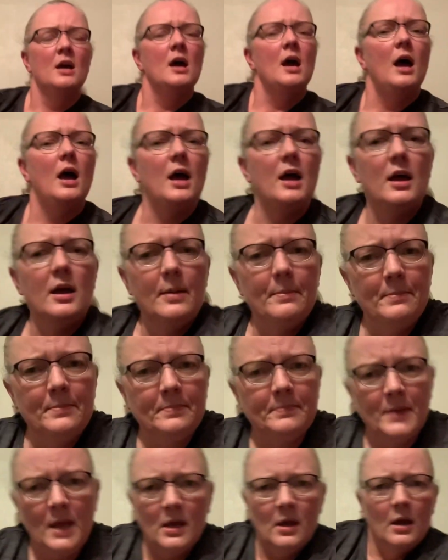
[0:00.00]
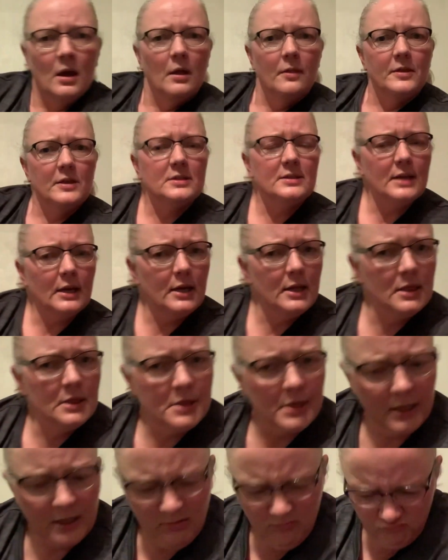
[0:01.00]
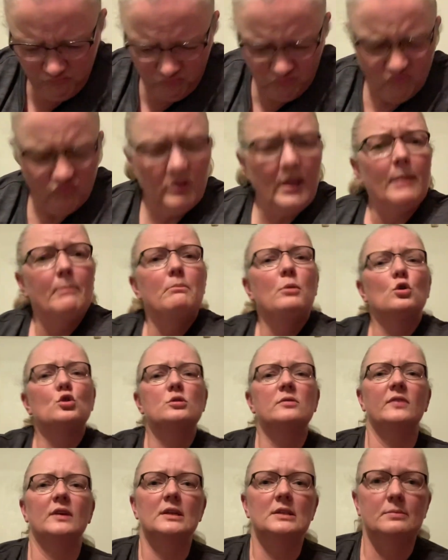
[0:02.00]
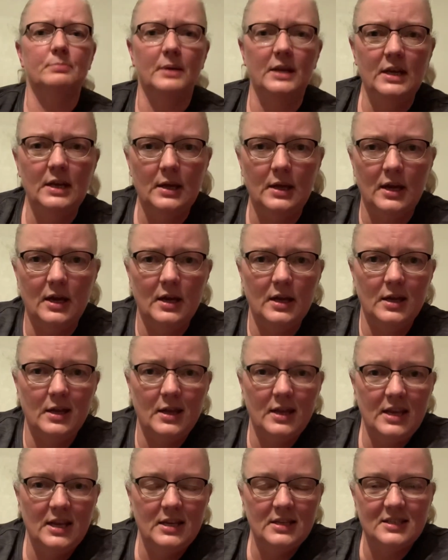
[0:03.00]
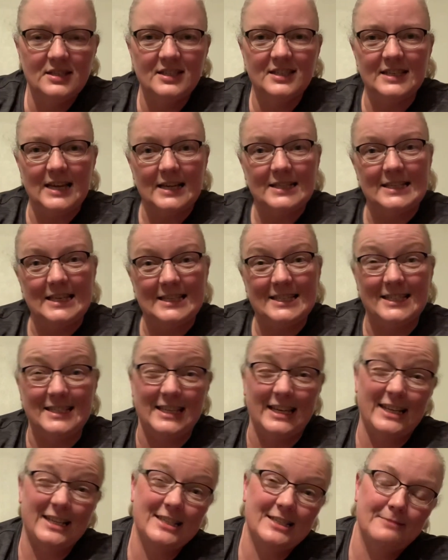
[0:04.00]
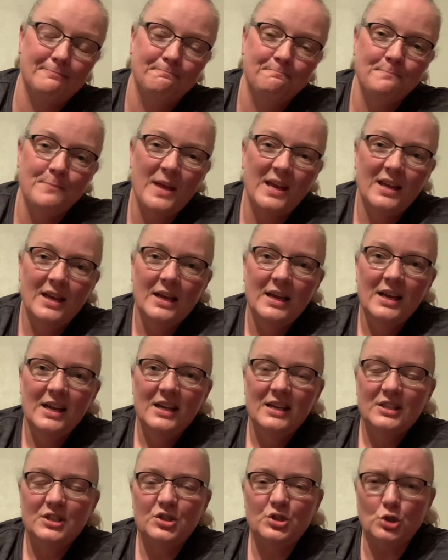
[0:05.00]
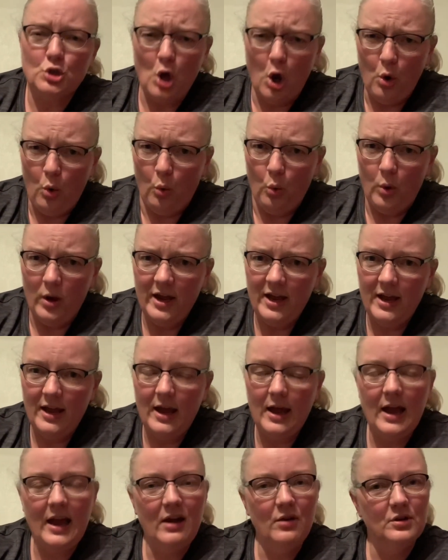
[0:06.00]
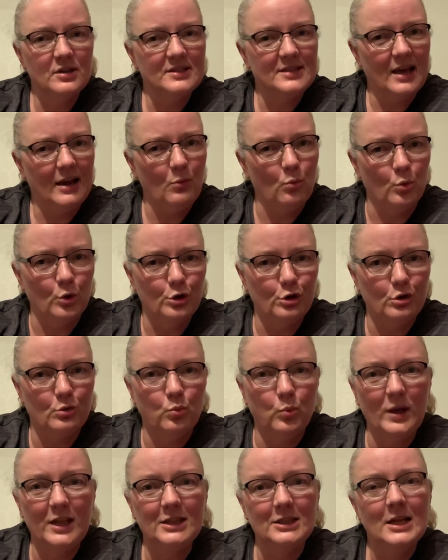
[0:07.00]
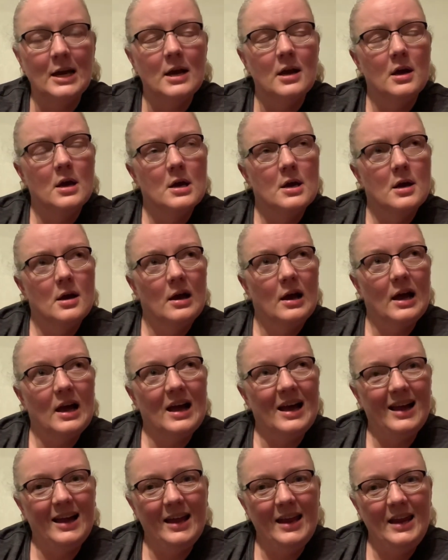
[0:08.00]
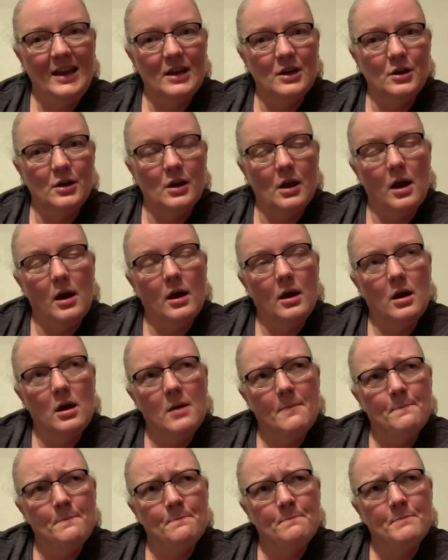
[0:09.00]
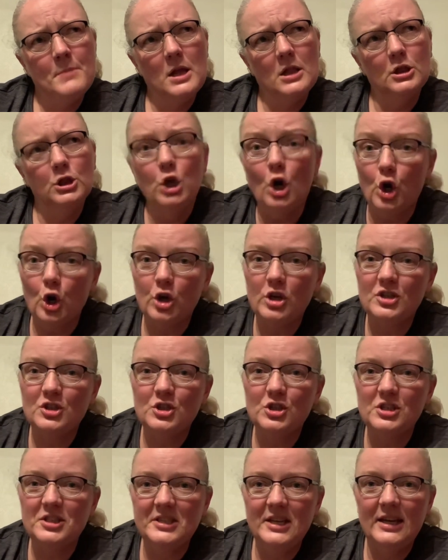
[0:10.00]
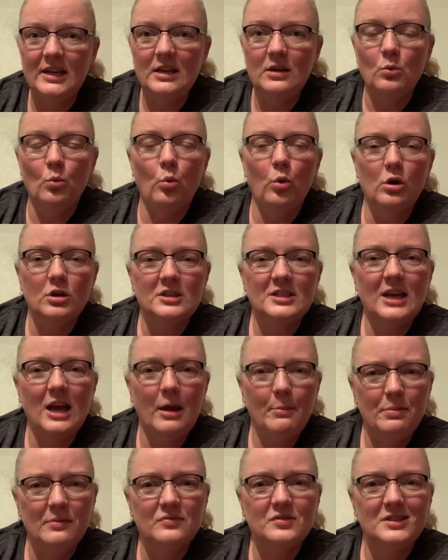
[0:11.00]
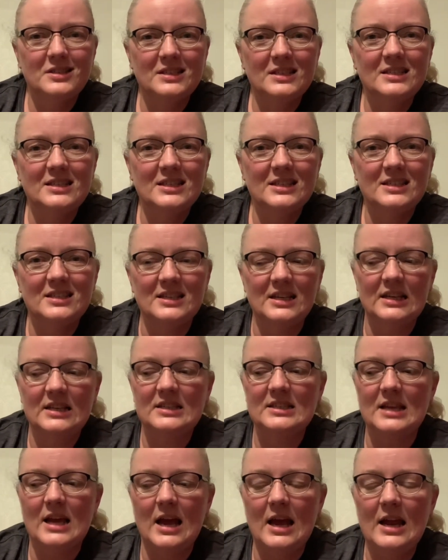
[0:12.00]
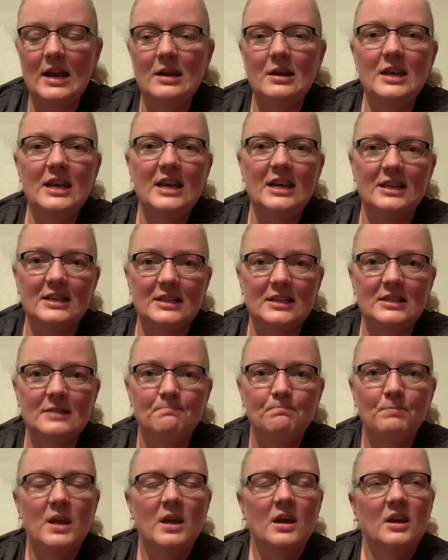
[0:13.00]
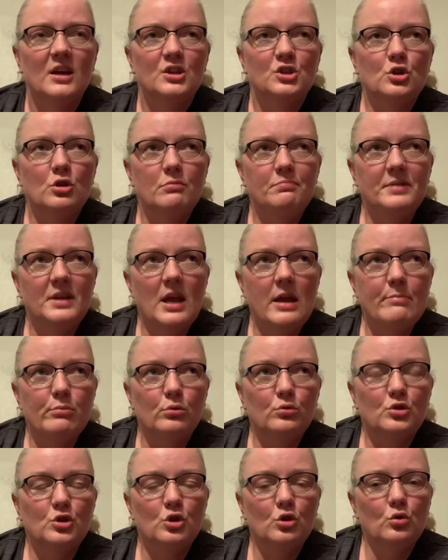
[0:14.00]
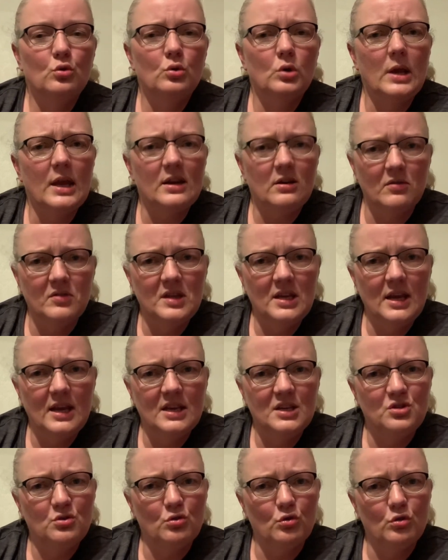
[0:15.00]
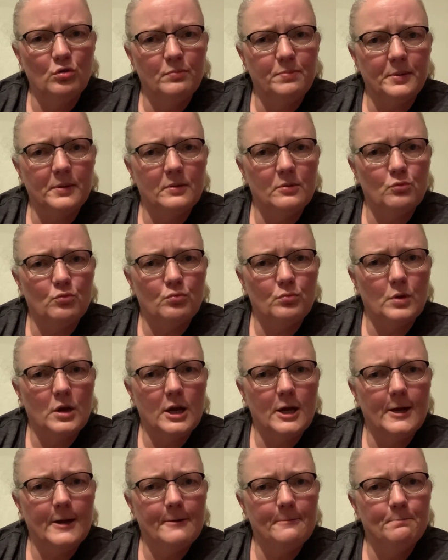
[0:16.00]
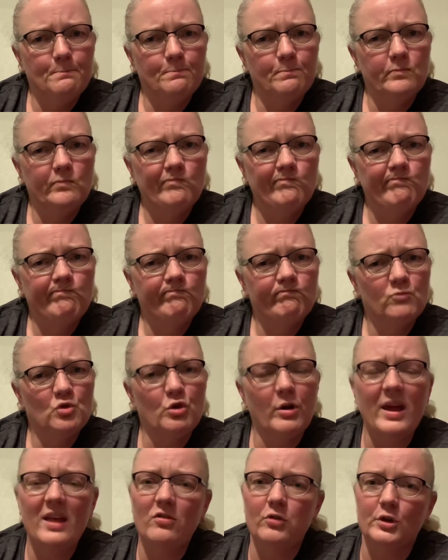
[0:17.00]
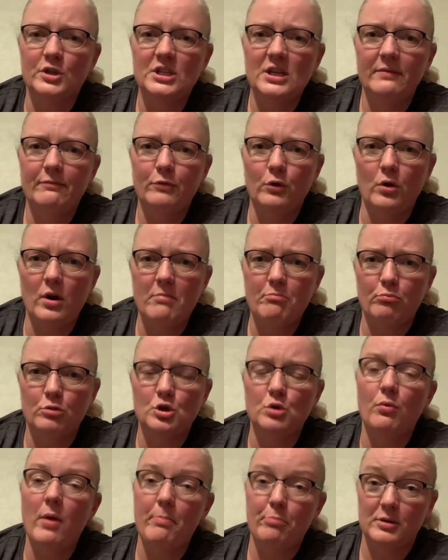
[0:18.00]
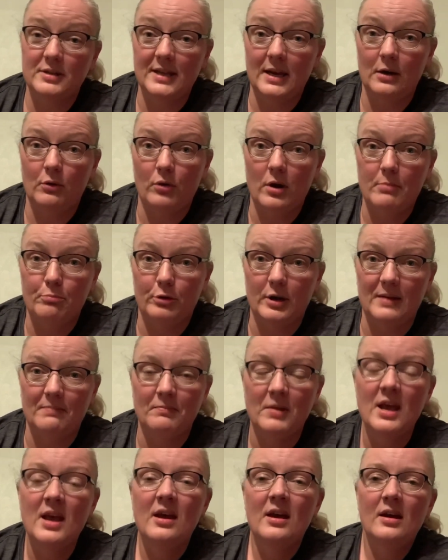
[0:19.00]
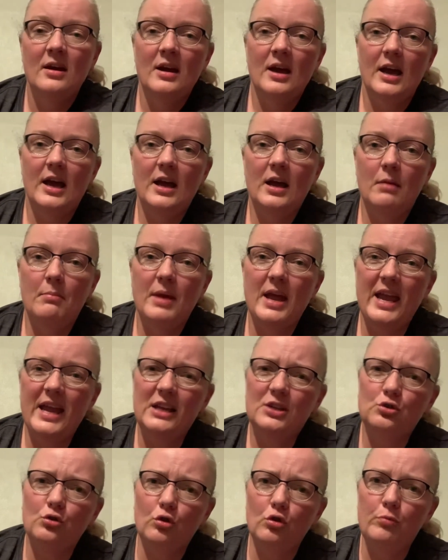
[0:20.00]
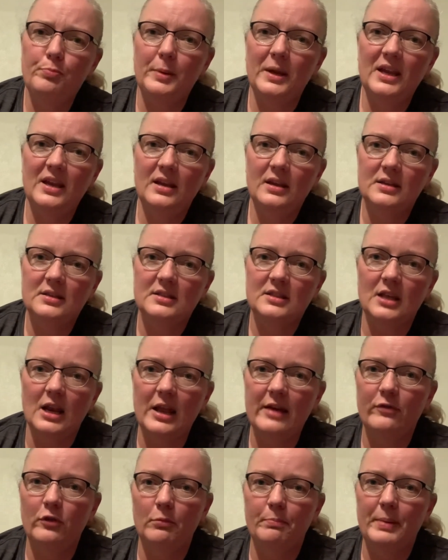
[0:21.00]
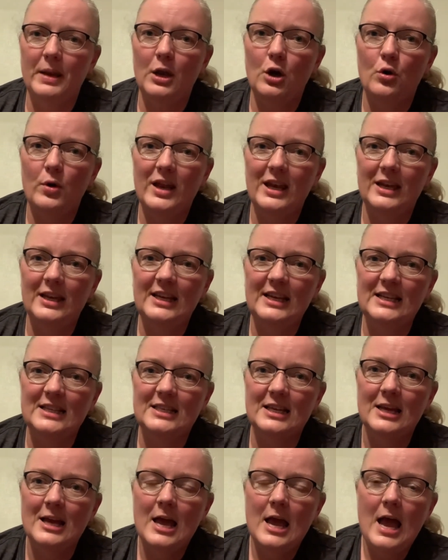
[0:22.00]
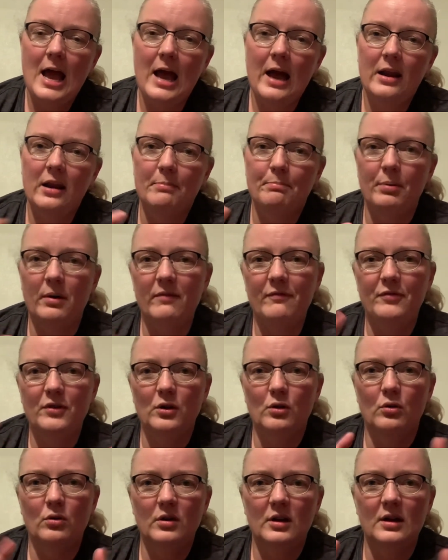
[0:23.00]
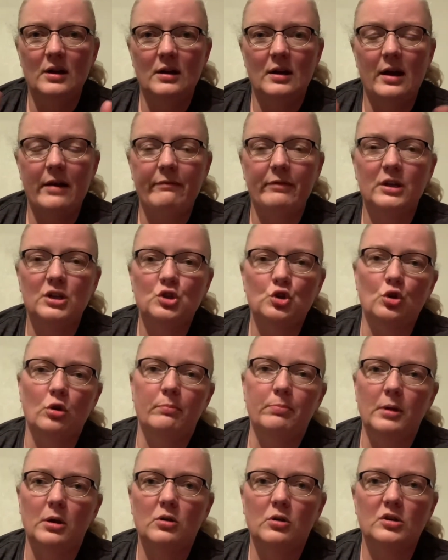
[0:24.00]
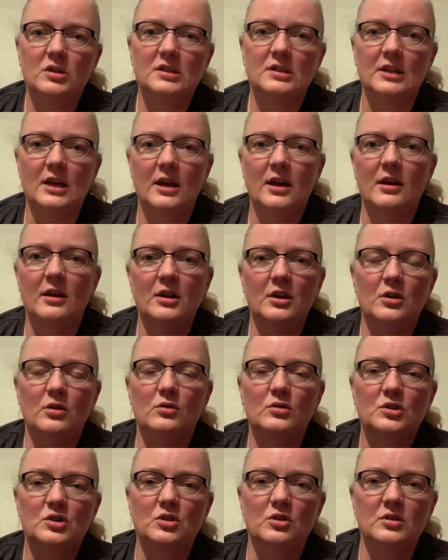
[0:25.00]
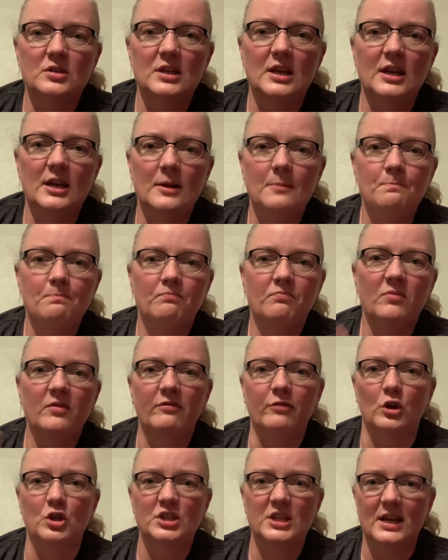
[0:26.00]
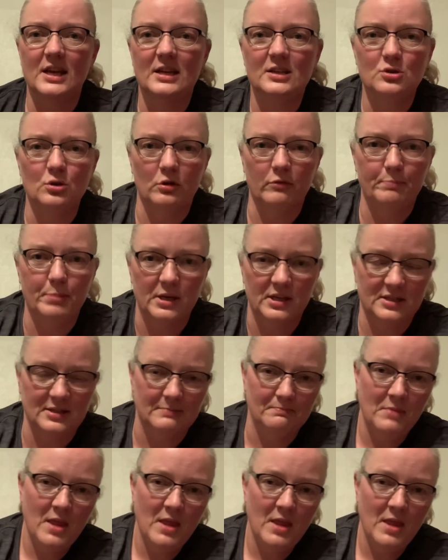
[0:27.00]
Um, the second thing that motivates me uh, is statistics. So how does that work? Well, I um, look to see what type of statistics I needed to be able to get on the age group um, triathlon team for Great to represent Great Britain. Um, age group is the level below elite and above your average Joe Bloggs, uh, you know, Sunday fun day sort of person.